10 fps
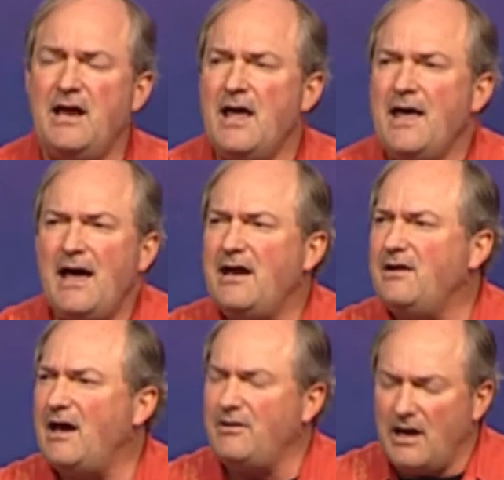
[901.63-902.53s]
and,
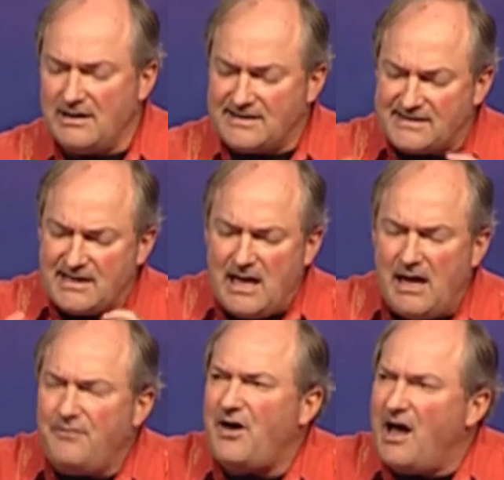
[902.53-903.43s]
and, and see
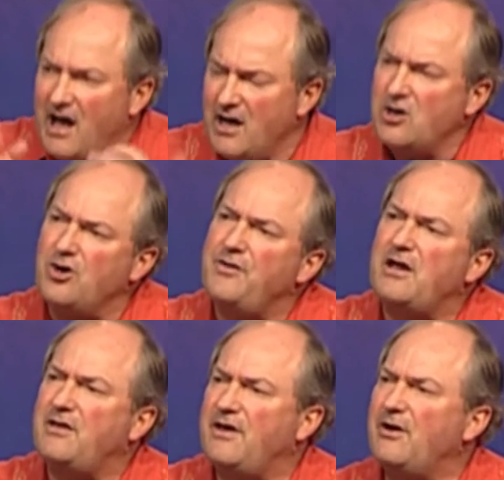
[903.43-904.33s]
the hunger
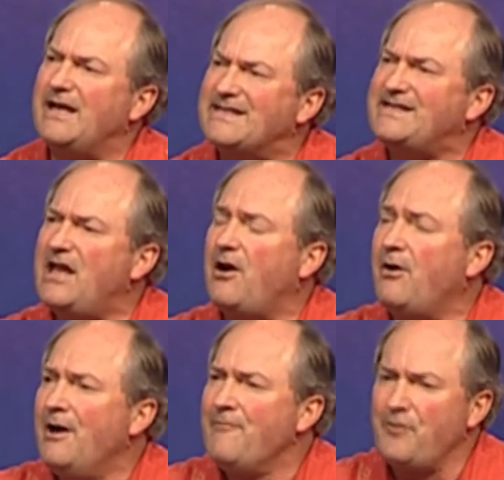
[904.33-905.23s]
that there is there
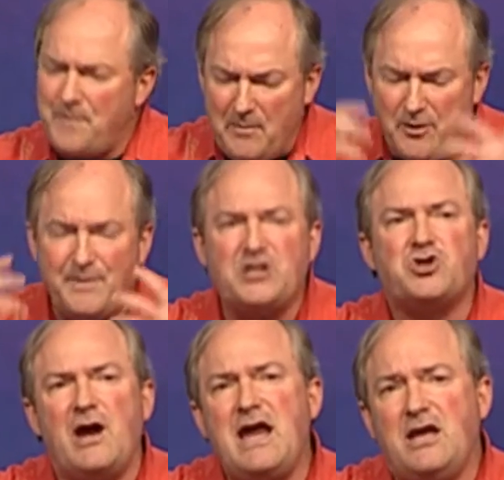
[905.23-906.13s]
for people to be
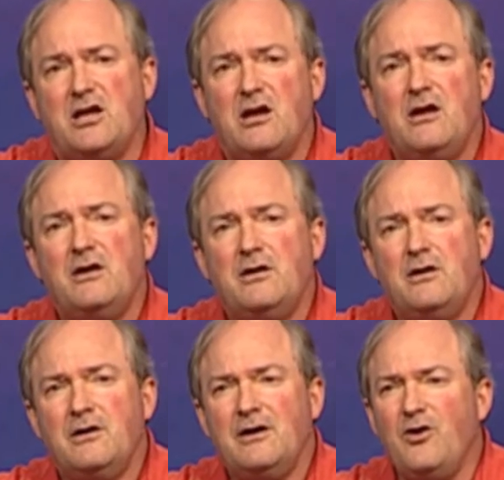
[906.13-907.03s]
trained
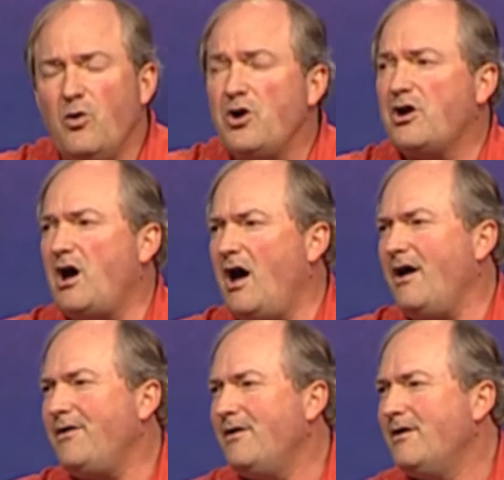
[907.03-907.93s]
in the Word of
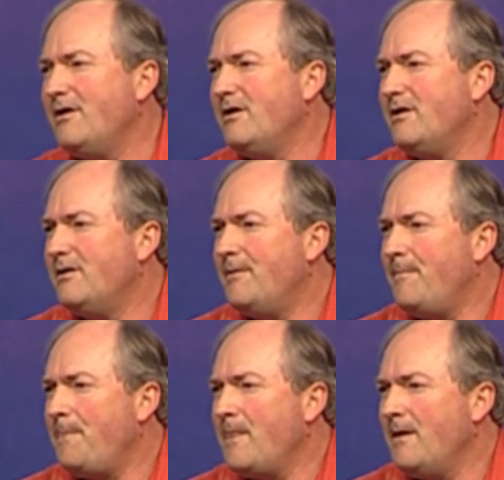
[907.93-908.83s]
God.
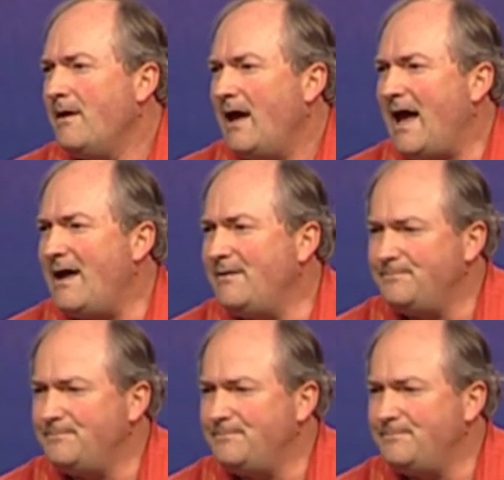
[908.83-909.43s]
And